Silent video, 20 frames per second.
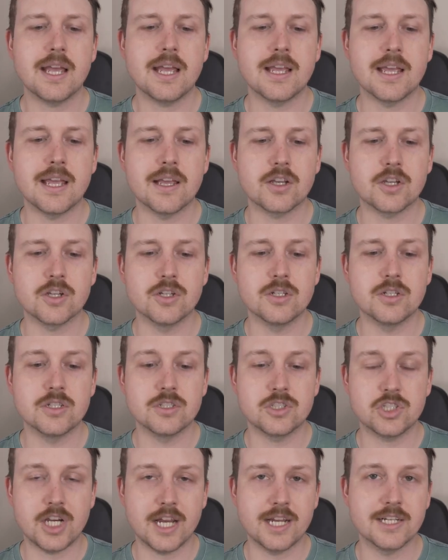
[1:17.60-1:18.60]
It could
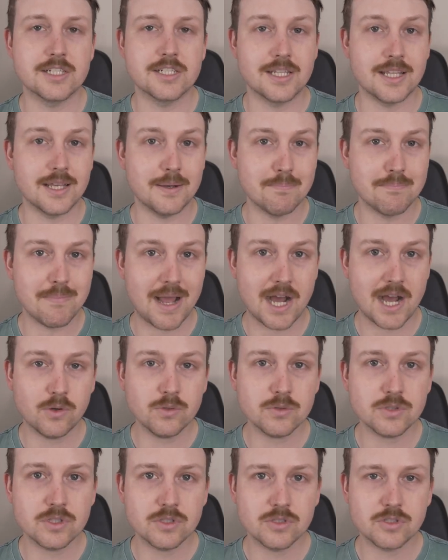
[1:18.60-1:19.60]
change the
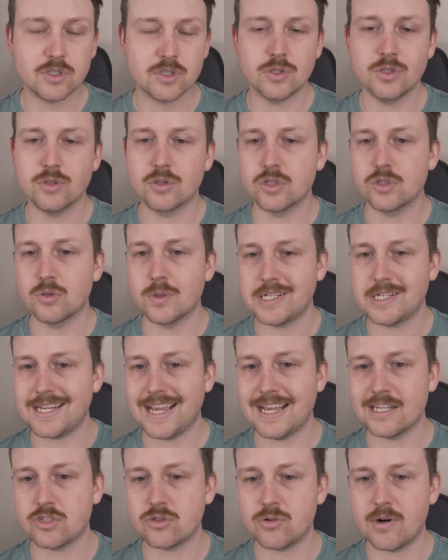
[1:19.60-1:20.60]
amount. So you could do a
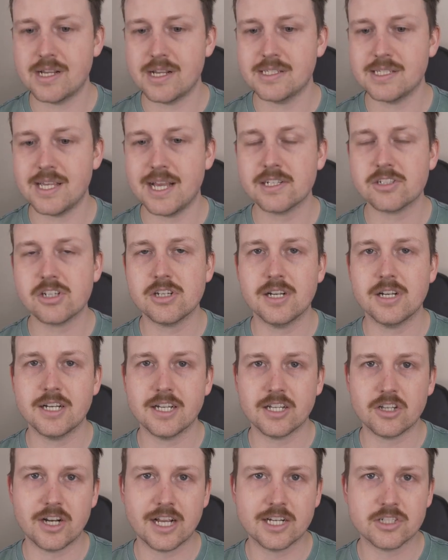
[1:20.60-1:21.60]
test transaction and
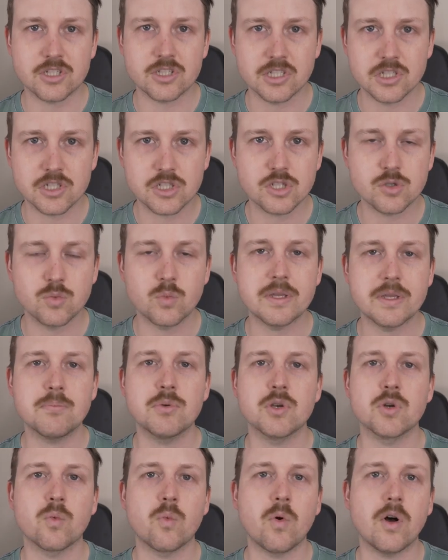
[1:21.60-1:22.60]
it could actually sweep
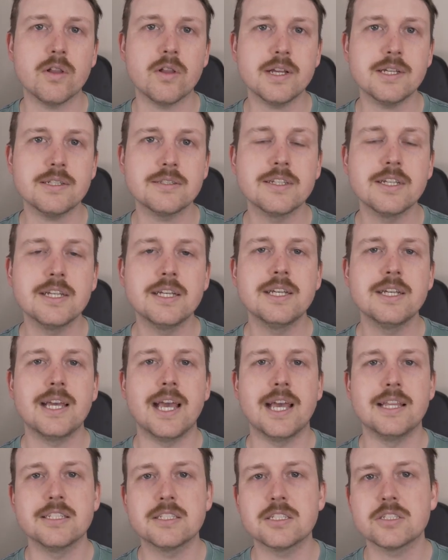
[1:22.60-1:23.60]
your wallet.
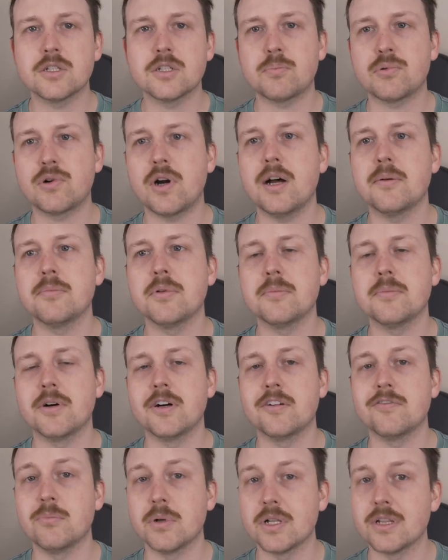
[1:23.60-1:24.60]
And this is a problem
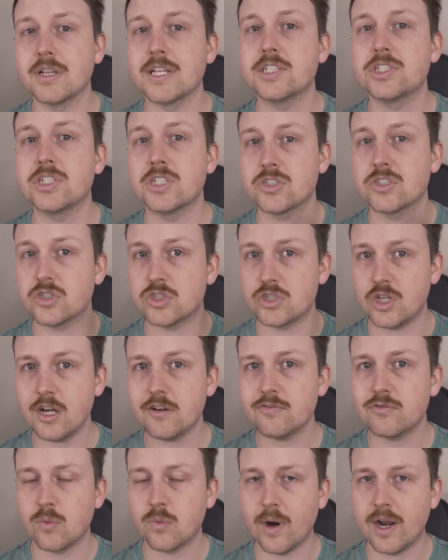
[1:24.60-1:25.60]
of malicious
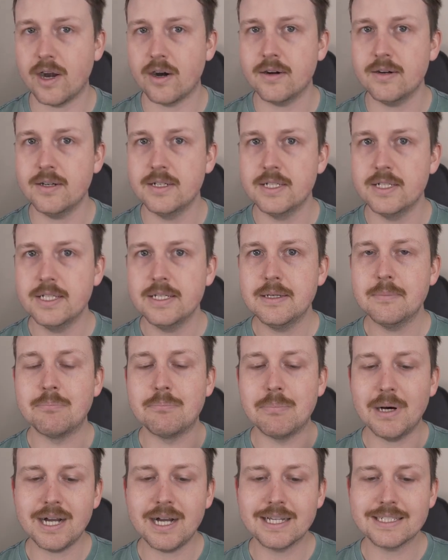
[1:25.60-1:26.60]
software.
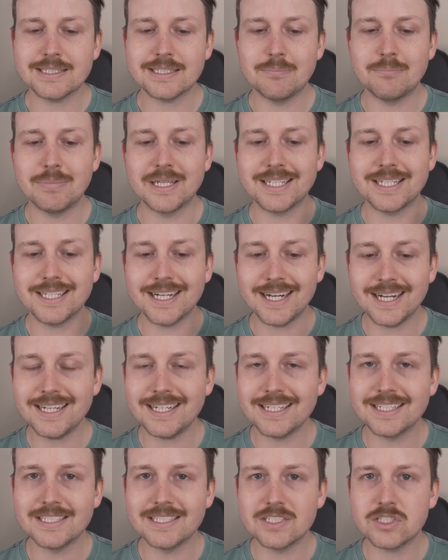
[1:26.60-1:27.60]
But
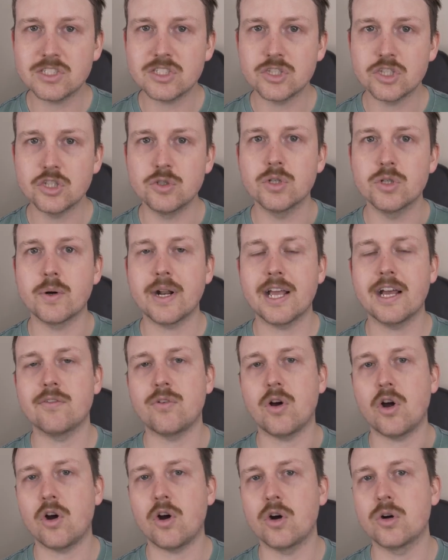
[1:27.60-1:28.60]
because you don't have
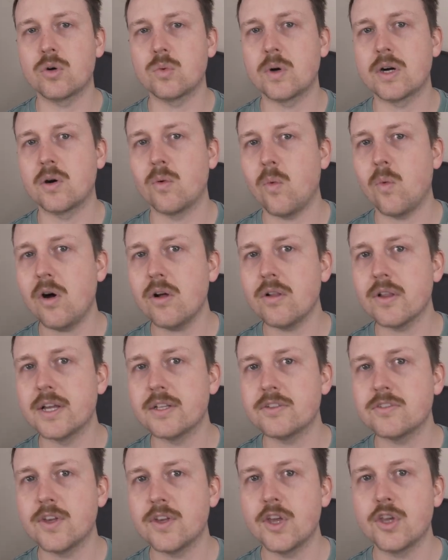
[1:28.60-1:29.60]
a hardware
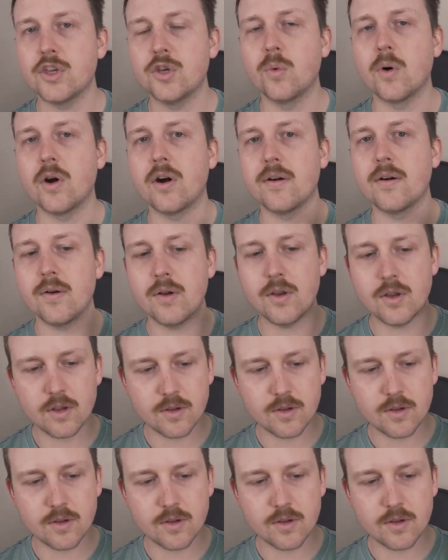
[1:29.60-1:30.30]
wallet, you are